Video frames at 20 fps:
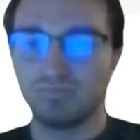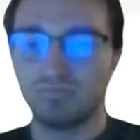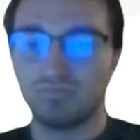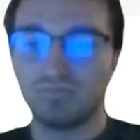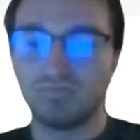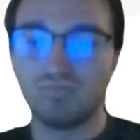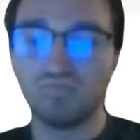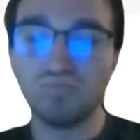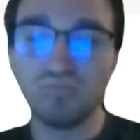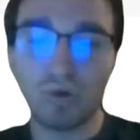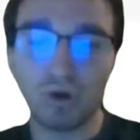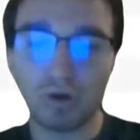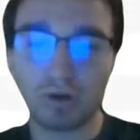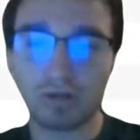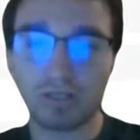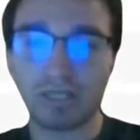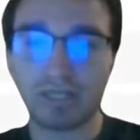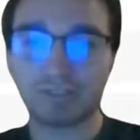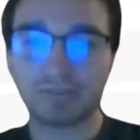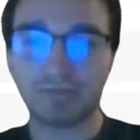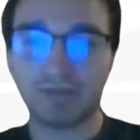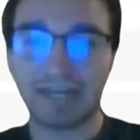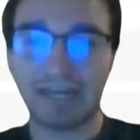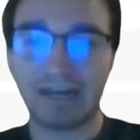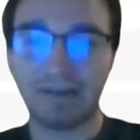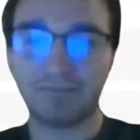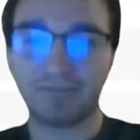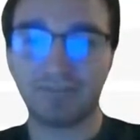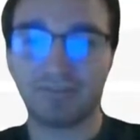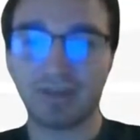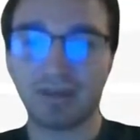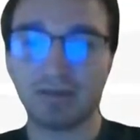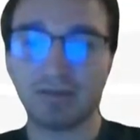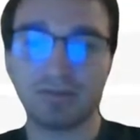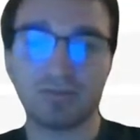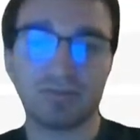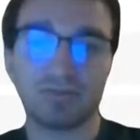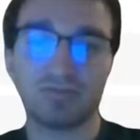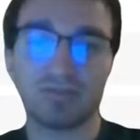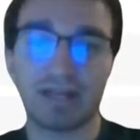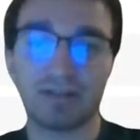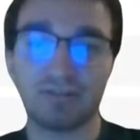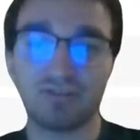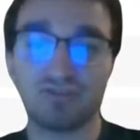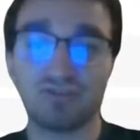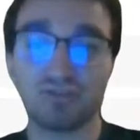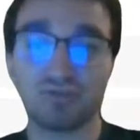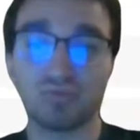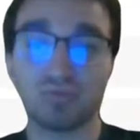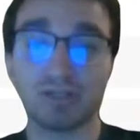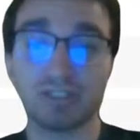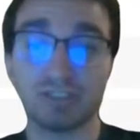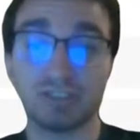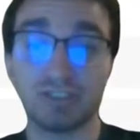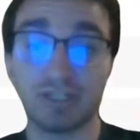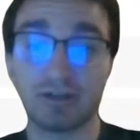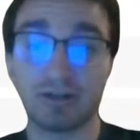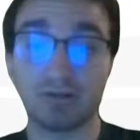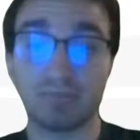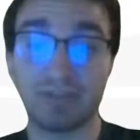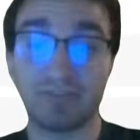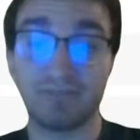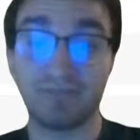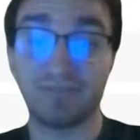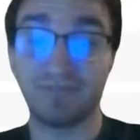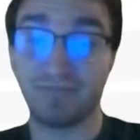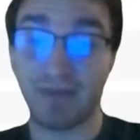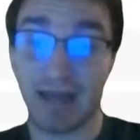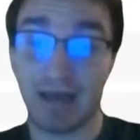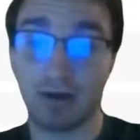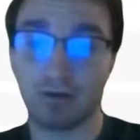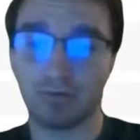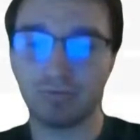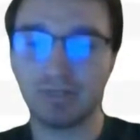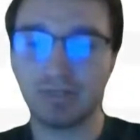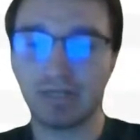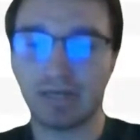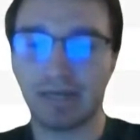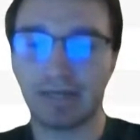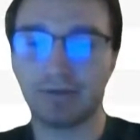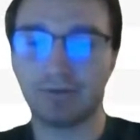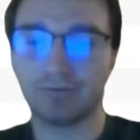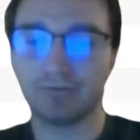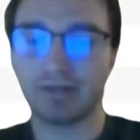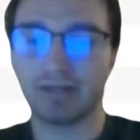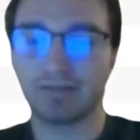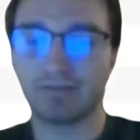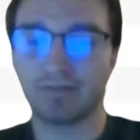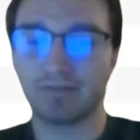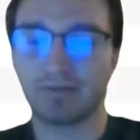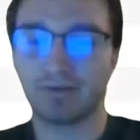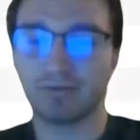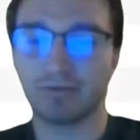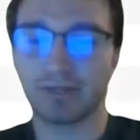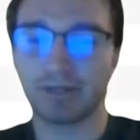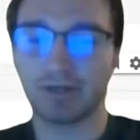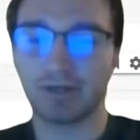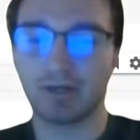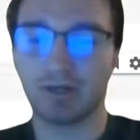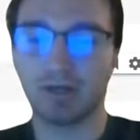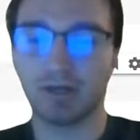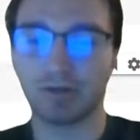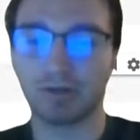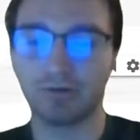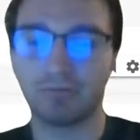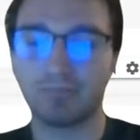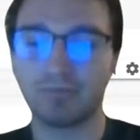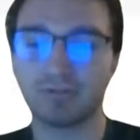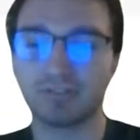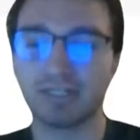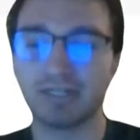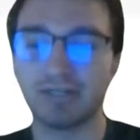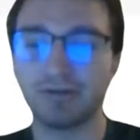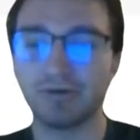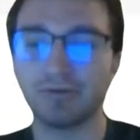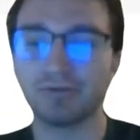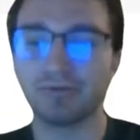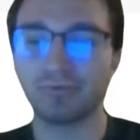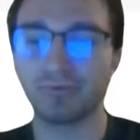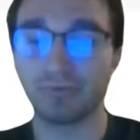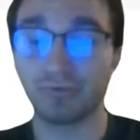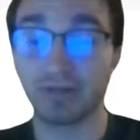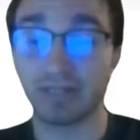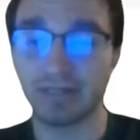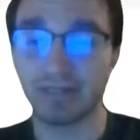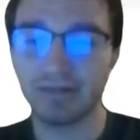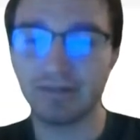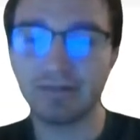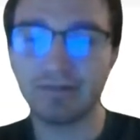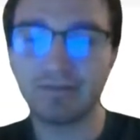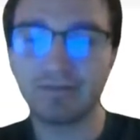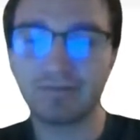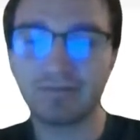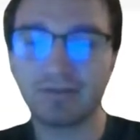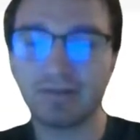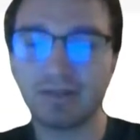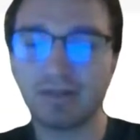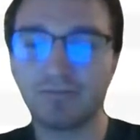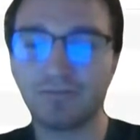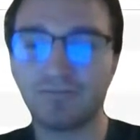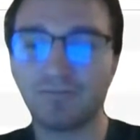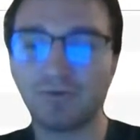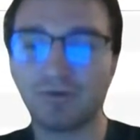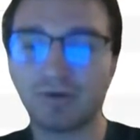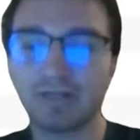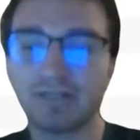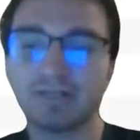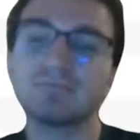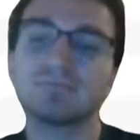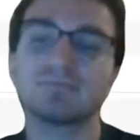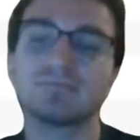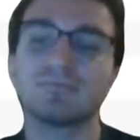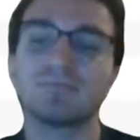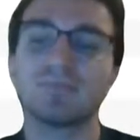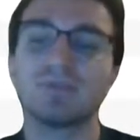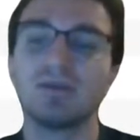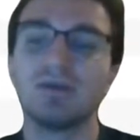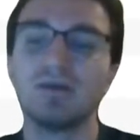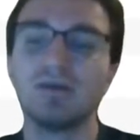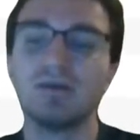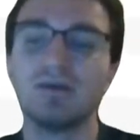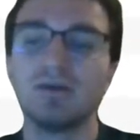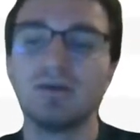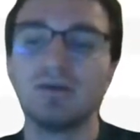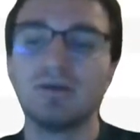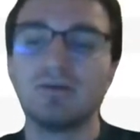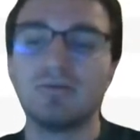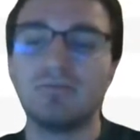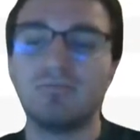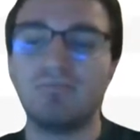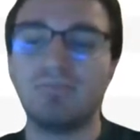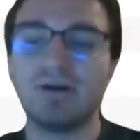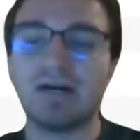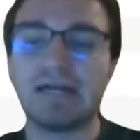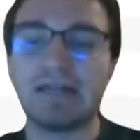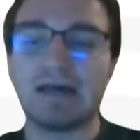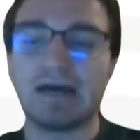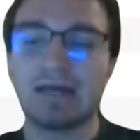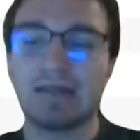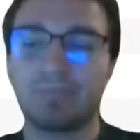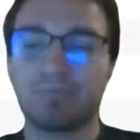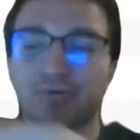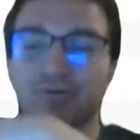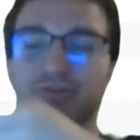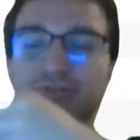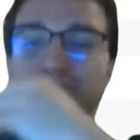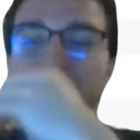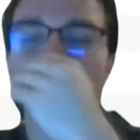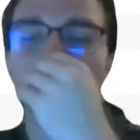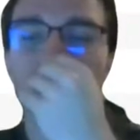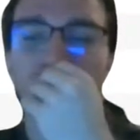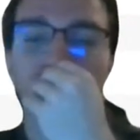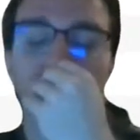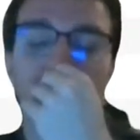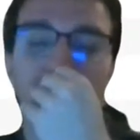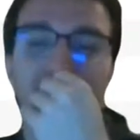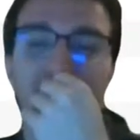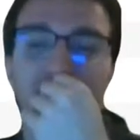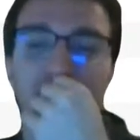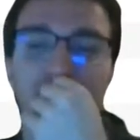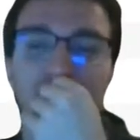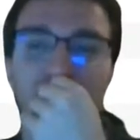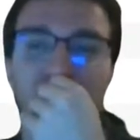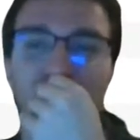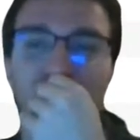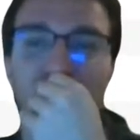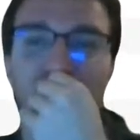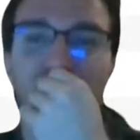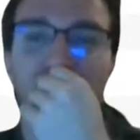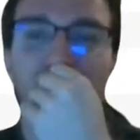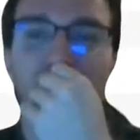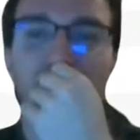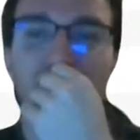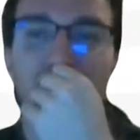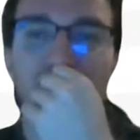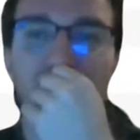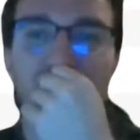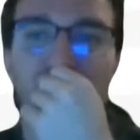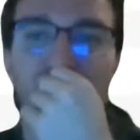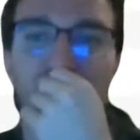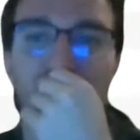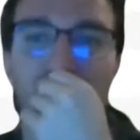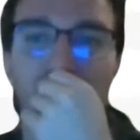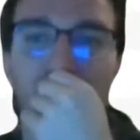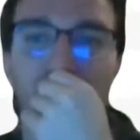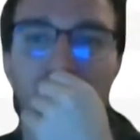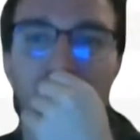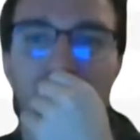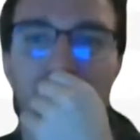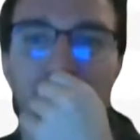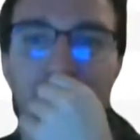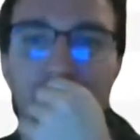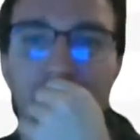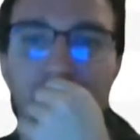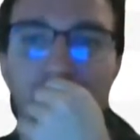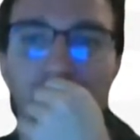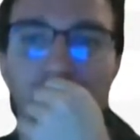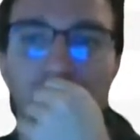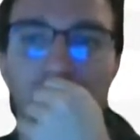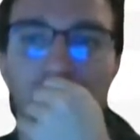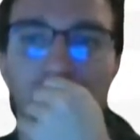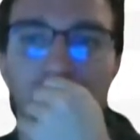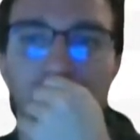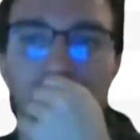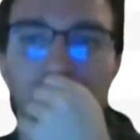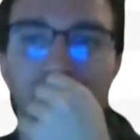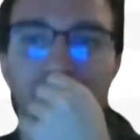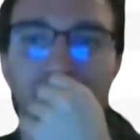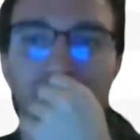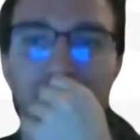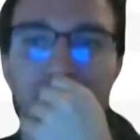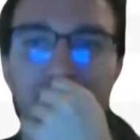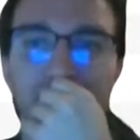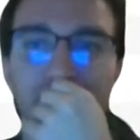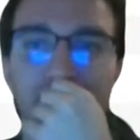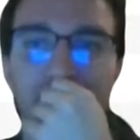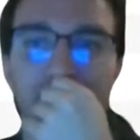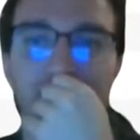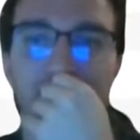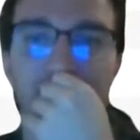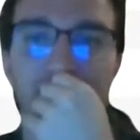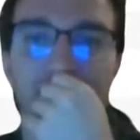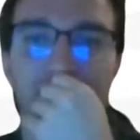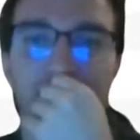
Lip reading: More or less what I have to say is that's just what Jeremy found. I don't necessarily 100% know the reasoning for it, but I presume it's just to make sure that all of the data